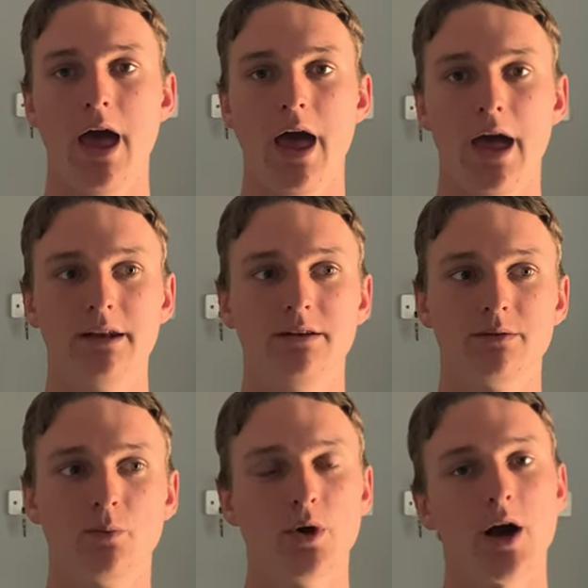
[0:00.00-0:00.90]
And
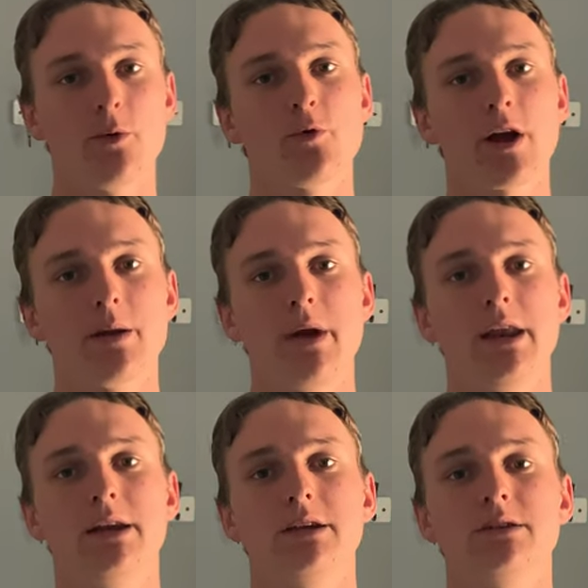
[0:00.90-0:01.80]
what I would
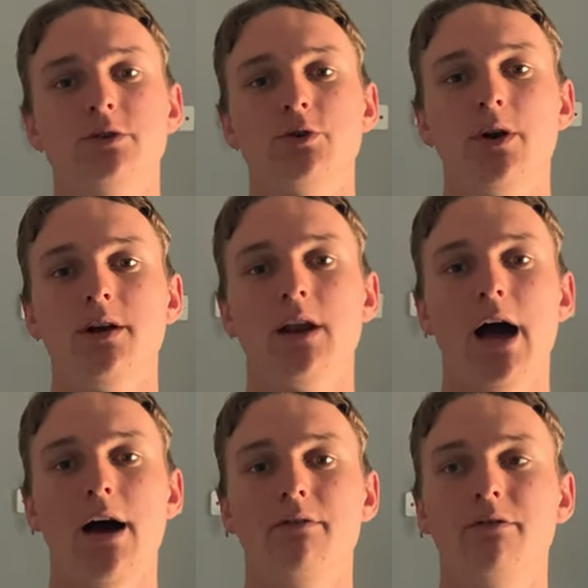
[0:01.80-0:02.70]
recommend is you
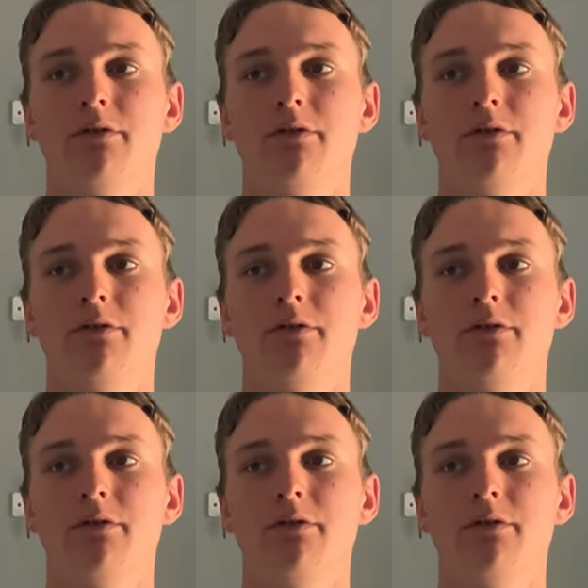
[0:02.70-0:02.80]
don't